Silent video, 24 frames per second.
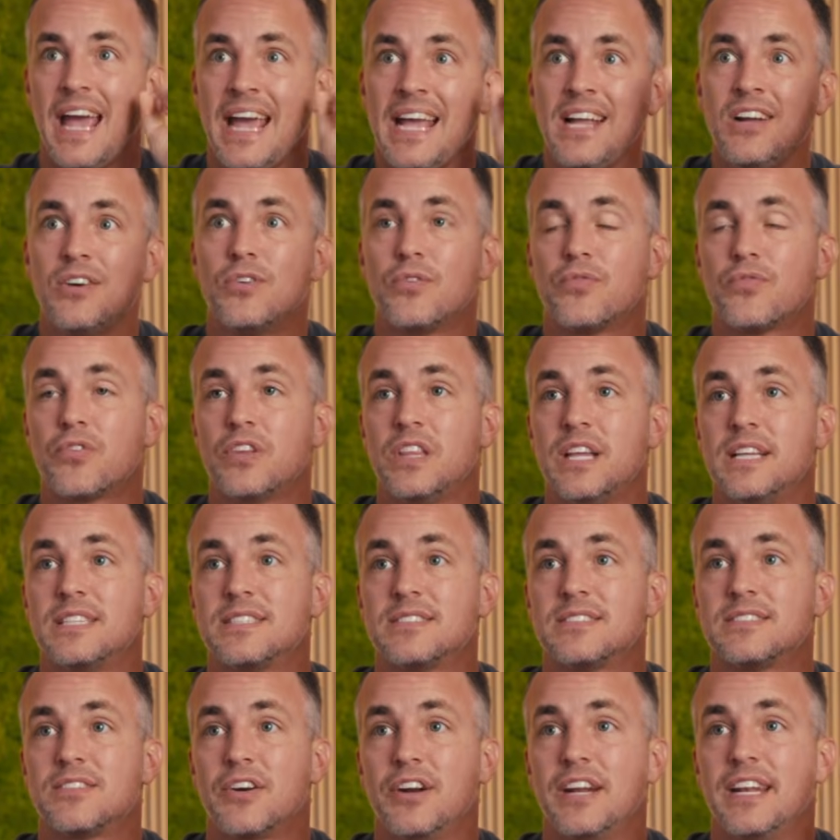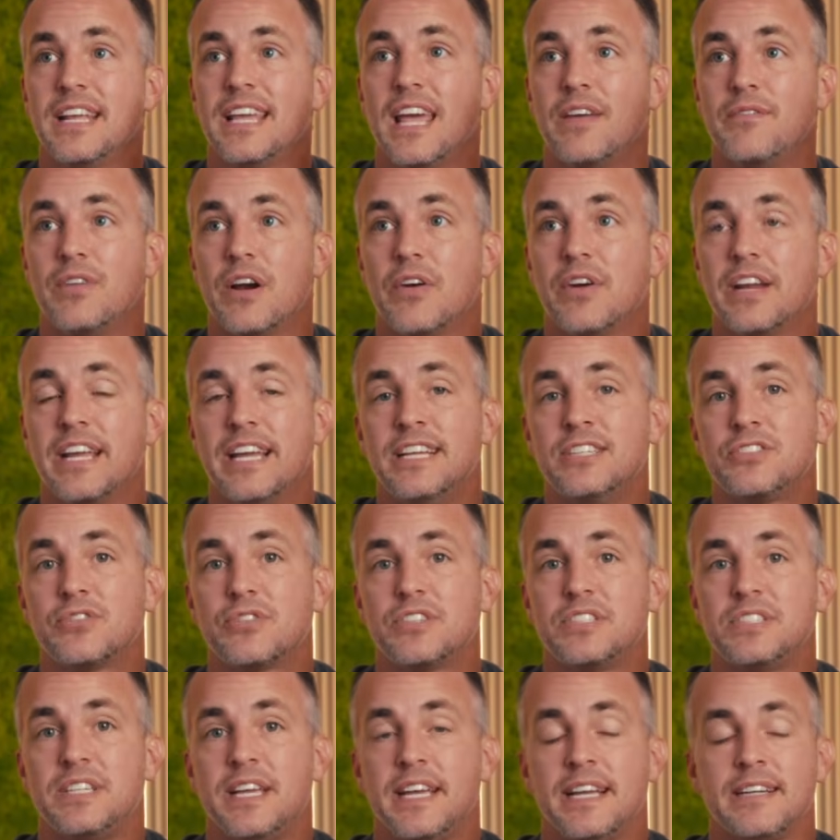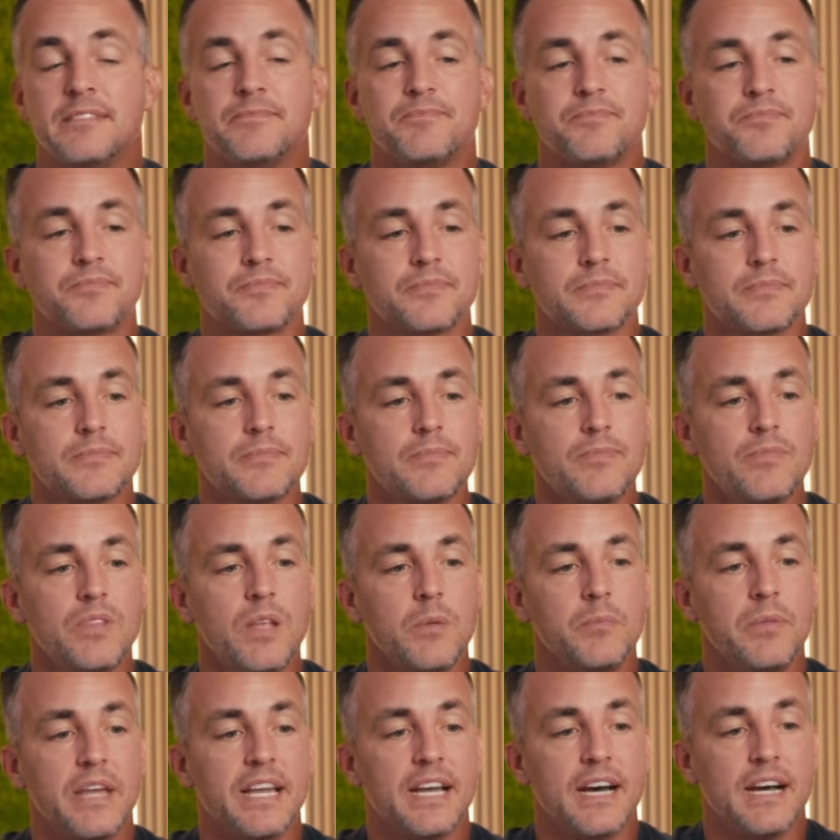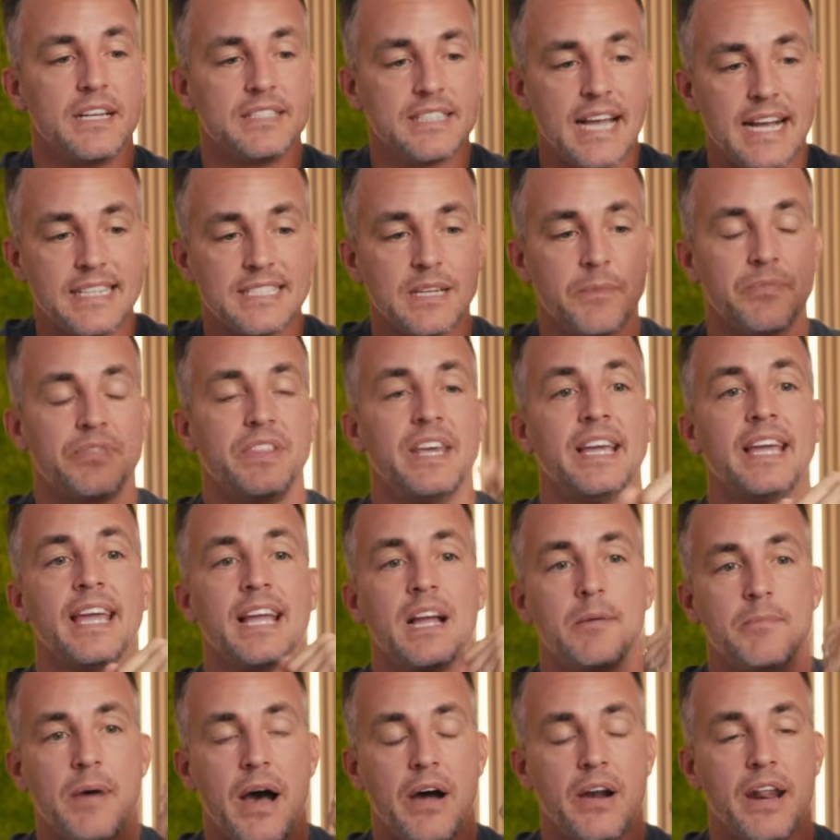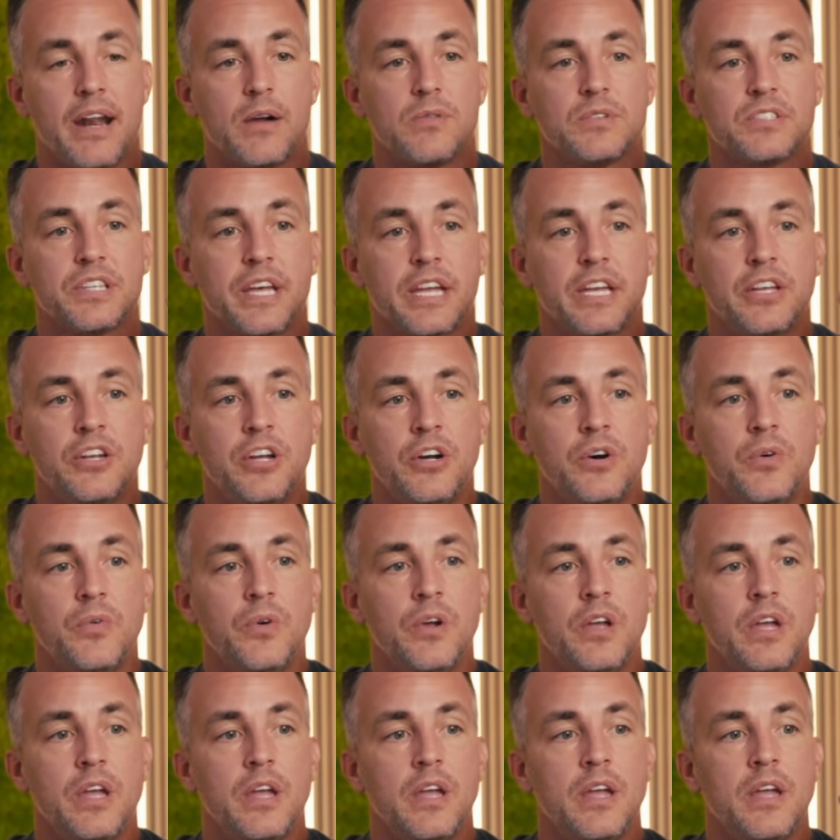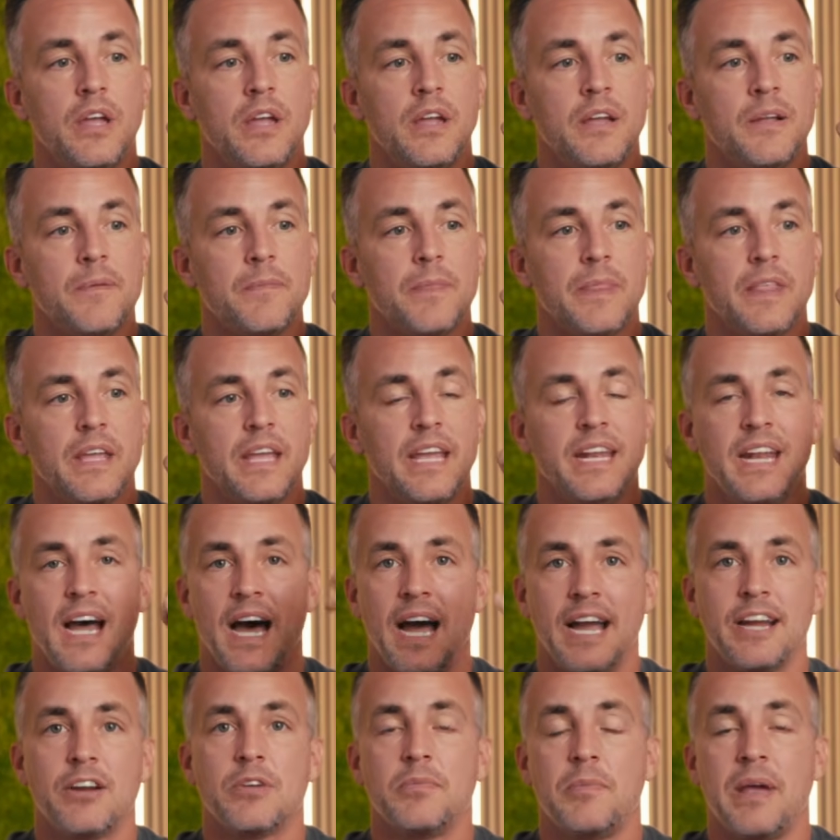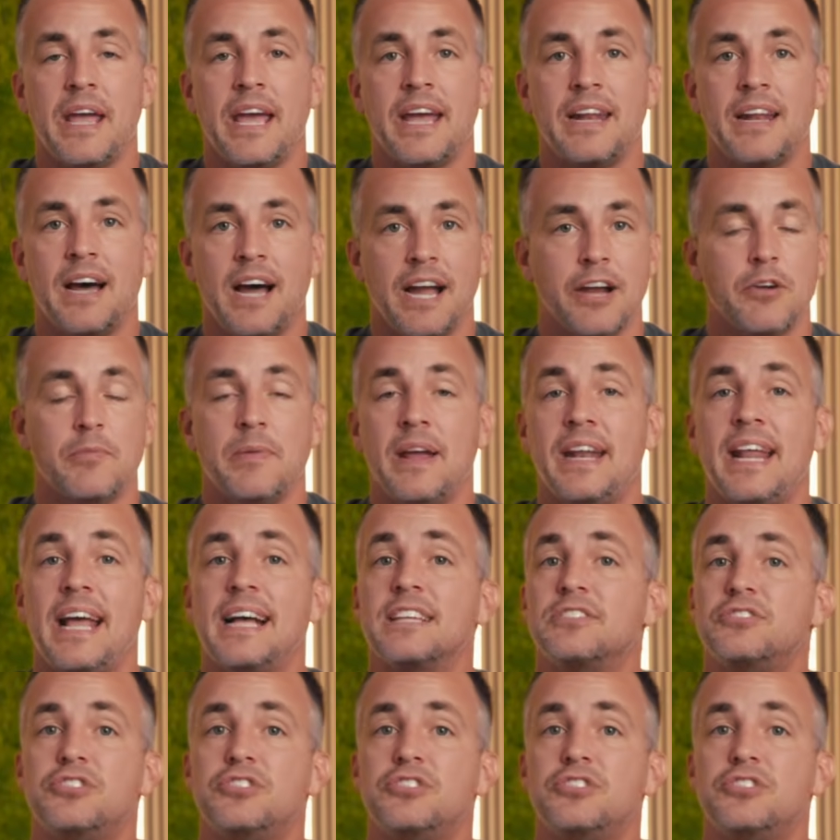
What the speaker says: angle for this started to get very interesting because as I'm thinking about it, I was like, in Iron Man has